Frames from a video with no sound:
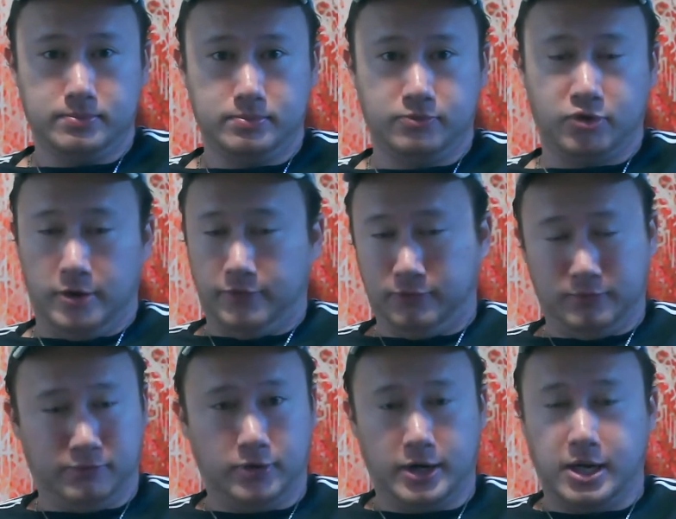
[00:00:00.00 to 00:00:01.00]

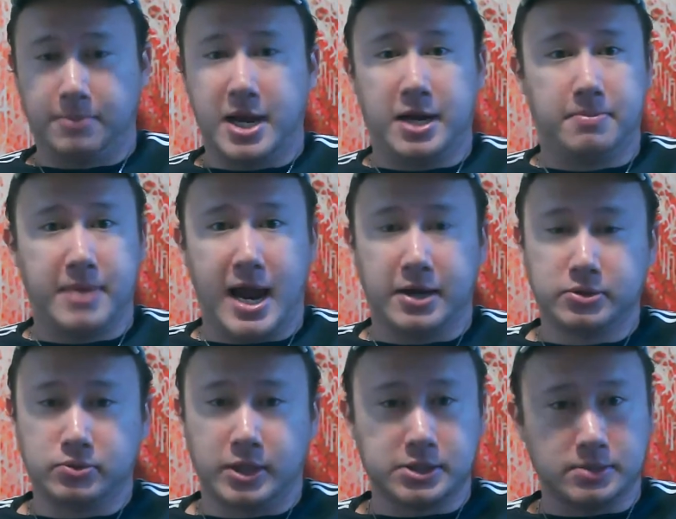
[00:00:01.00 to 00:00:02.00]
For a committed man
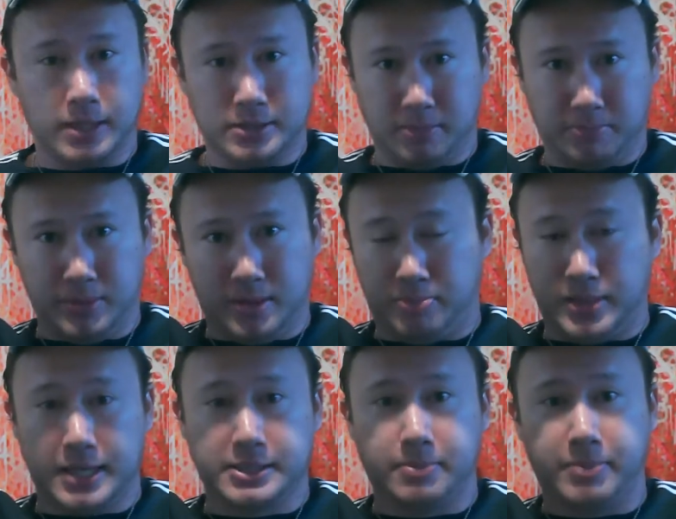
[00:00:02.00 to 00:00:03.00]
who wants to make the
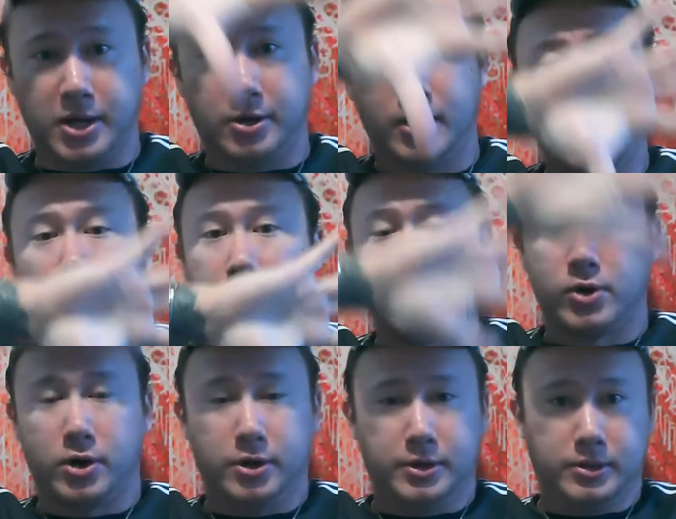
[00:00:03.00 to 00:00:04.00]
place the
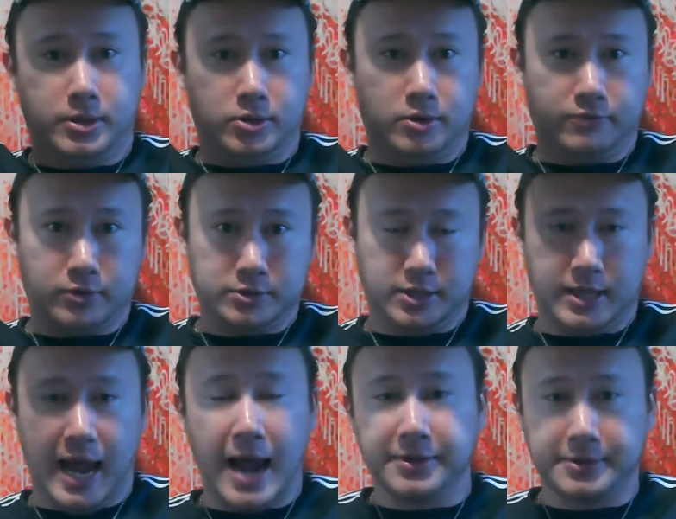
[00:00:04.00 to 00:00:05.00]
world and the universe and
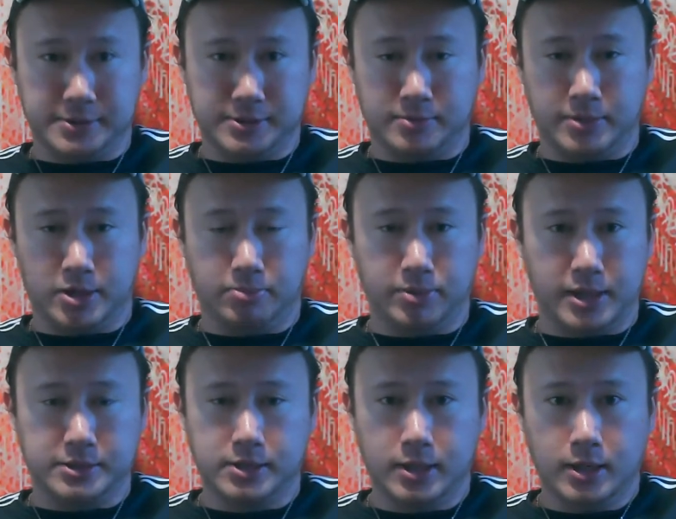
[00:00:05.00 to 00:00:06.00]
galaxies a better place,